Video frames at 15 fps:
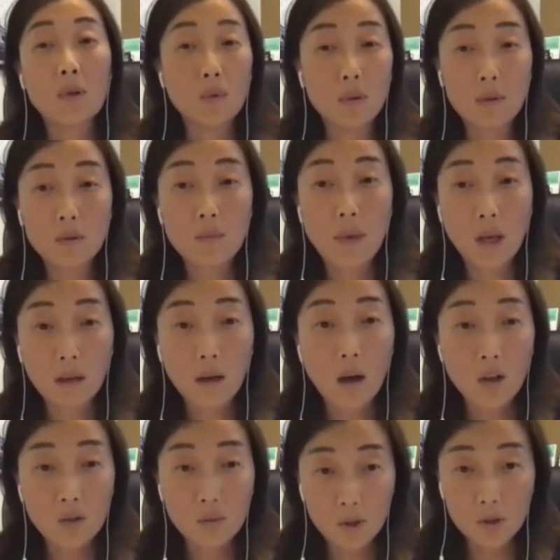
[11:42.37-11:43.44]
make a
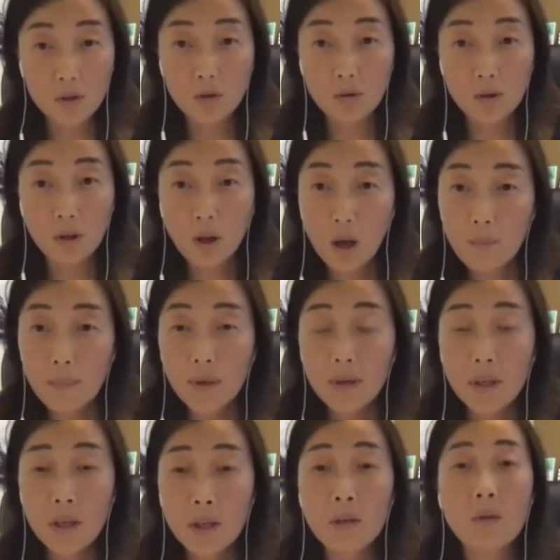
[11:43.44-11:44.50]
contribution to the
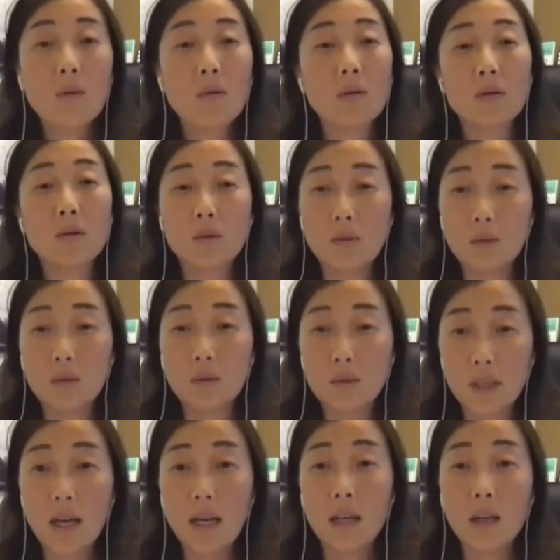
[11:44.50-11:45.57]
company or to
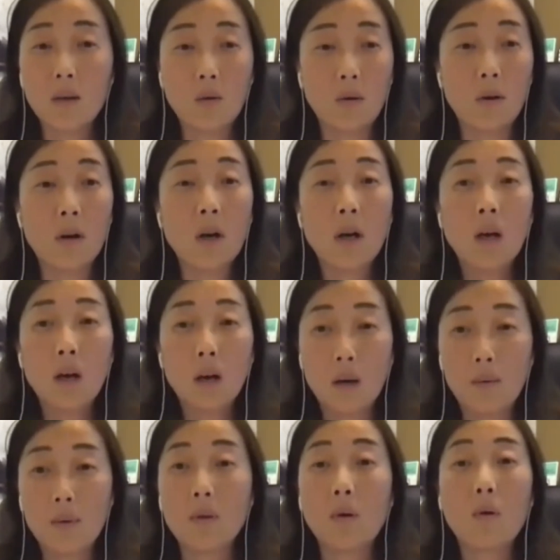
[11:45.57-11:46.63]
society, or
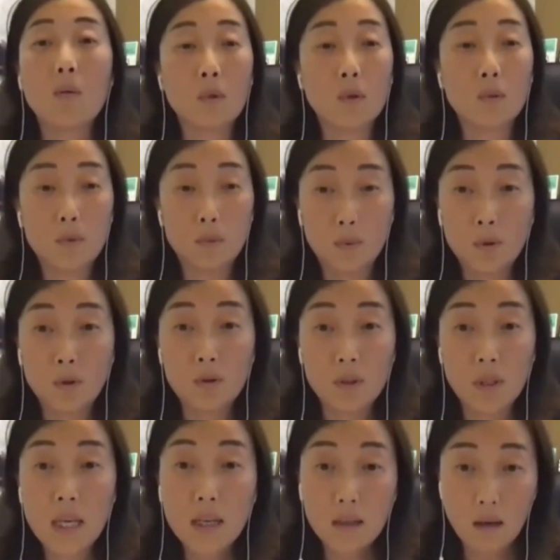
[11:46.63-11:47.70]
to produce
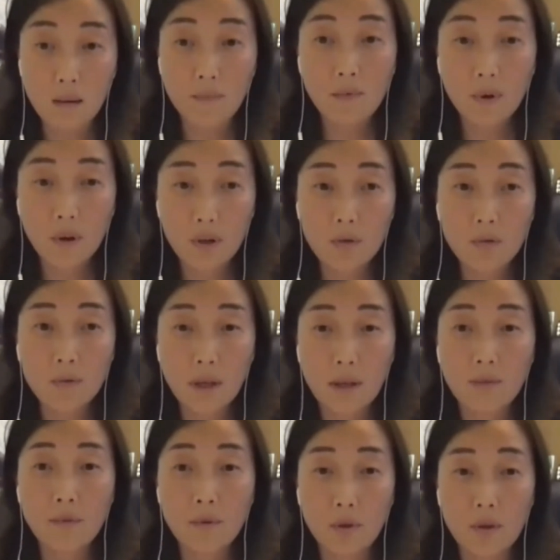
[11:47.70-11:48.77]
income for you and
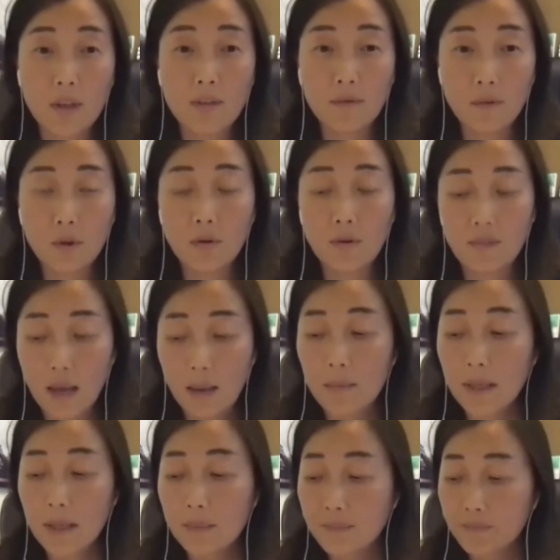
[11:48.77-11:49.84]
for you and your
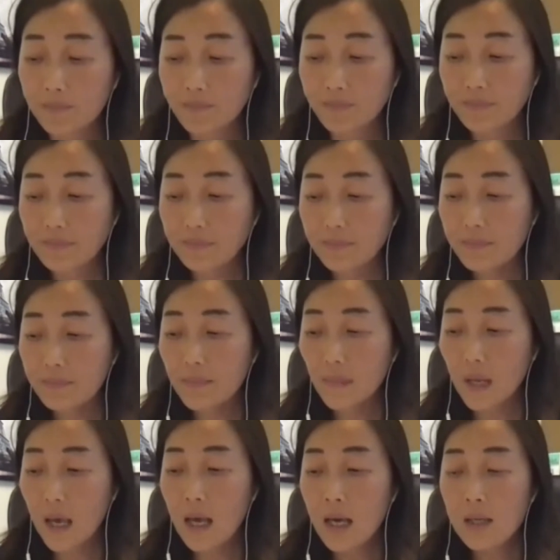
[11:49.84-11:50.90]
family.
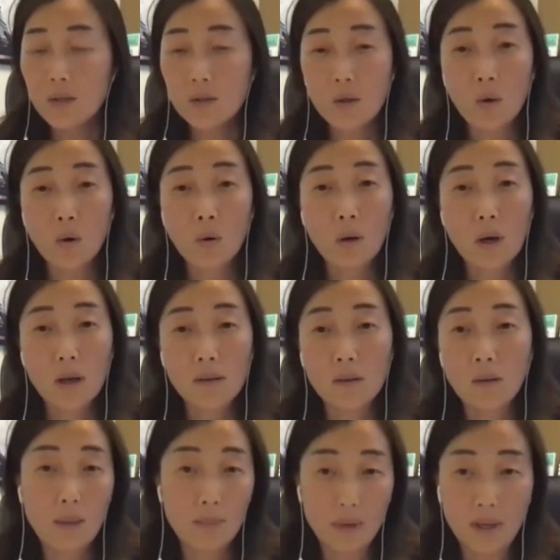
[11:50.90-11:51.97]
So
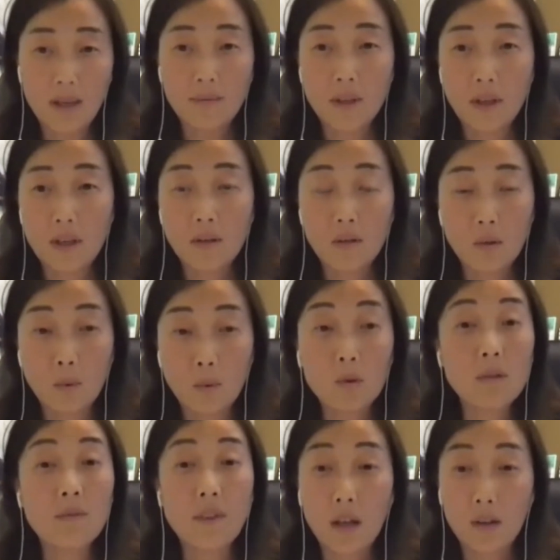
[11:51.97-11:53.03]
I believe that most
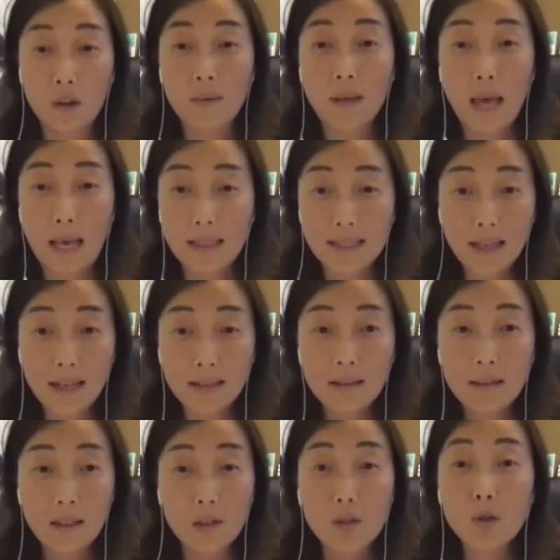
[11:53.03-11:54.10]
valuable asset
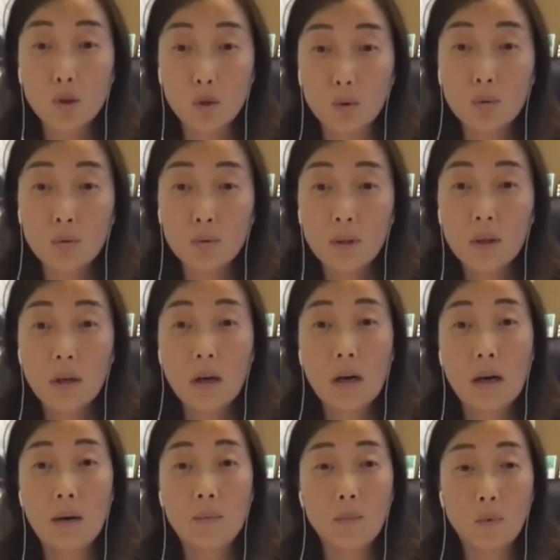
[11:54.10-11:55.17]
is you,
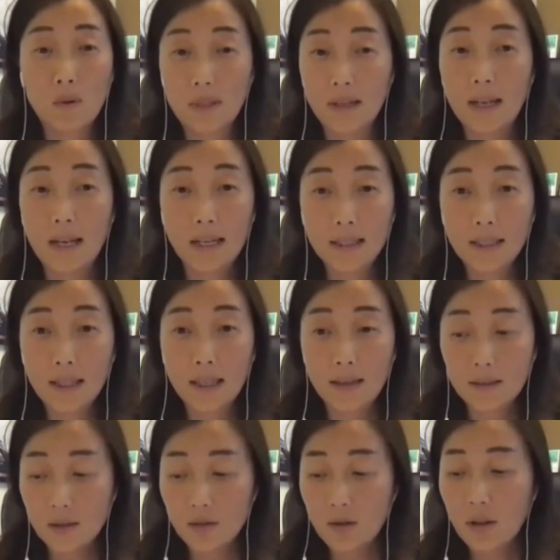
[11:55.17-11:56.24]
more than anything else
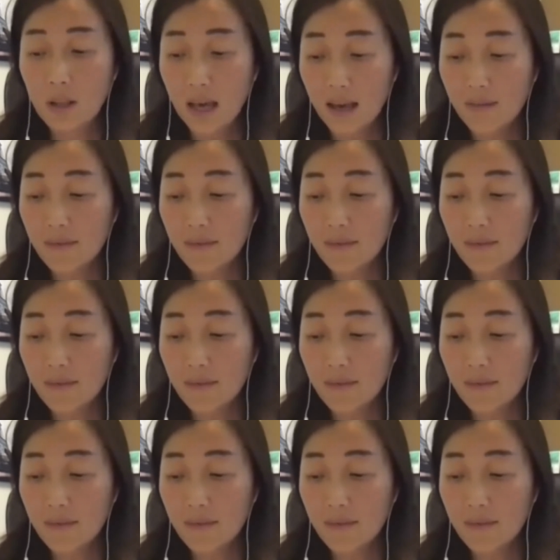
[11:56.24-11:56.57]
in your life,